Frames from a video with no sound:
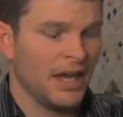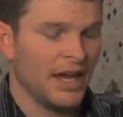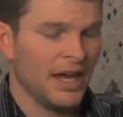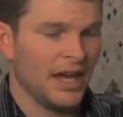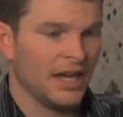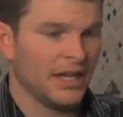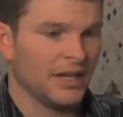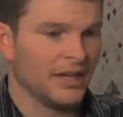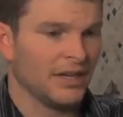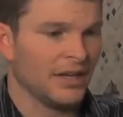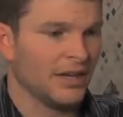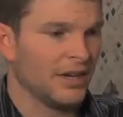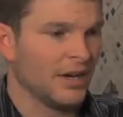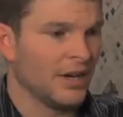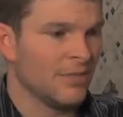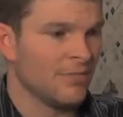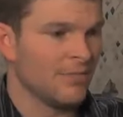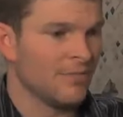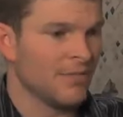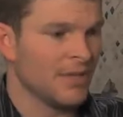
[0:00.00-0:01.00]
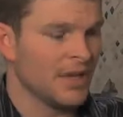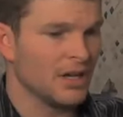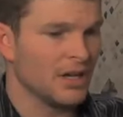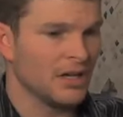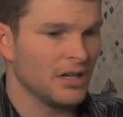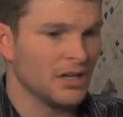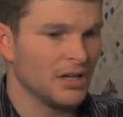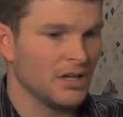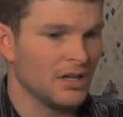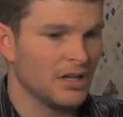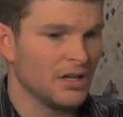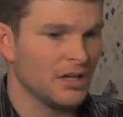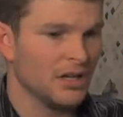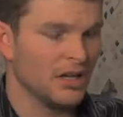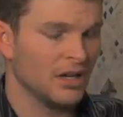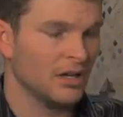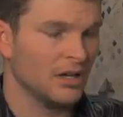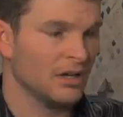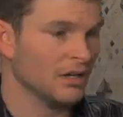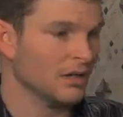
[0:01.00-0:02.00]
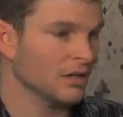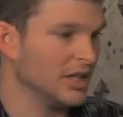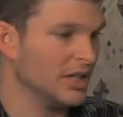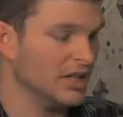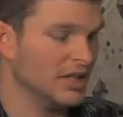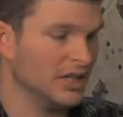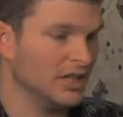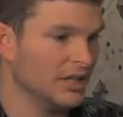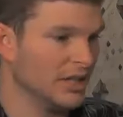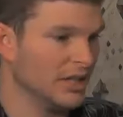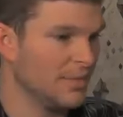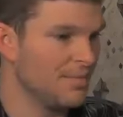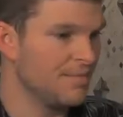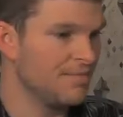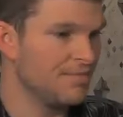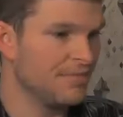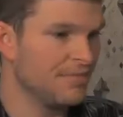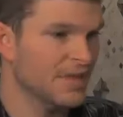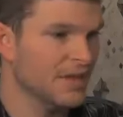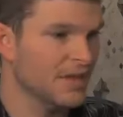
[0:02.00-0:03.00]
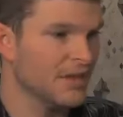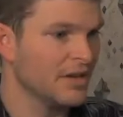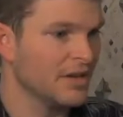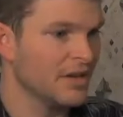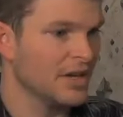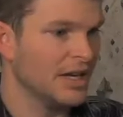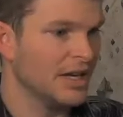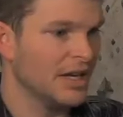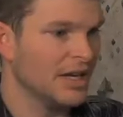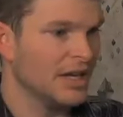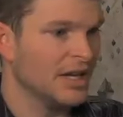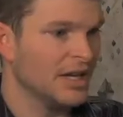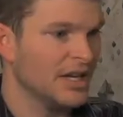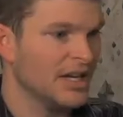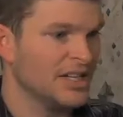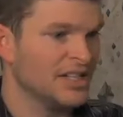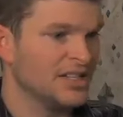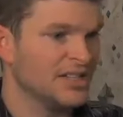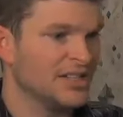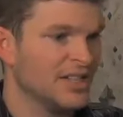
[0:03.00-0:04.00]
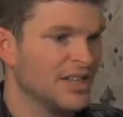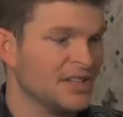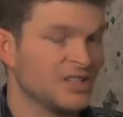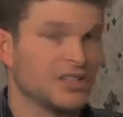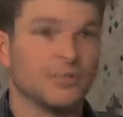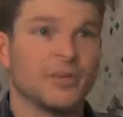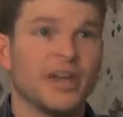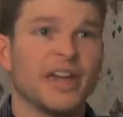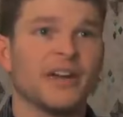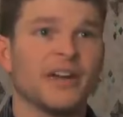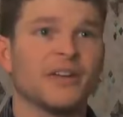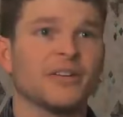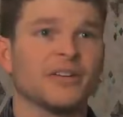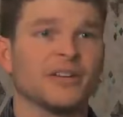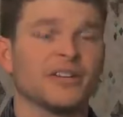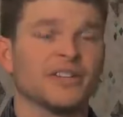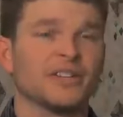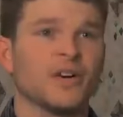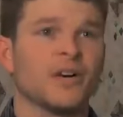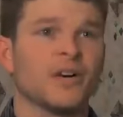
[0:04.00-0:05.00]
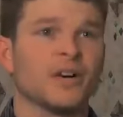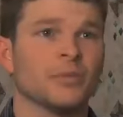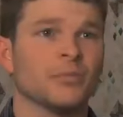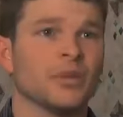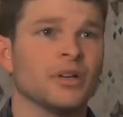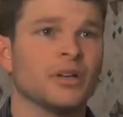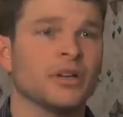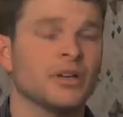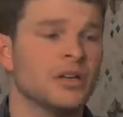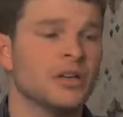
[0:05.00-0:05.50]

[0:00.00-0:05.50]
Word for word: And, um, oh, he, he singed some hair on his arm.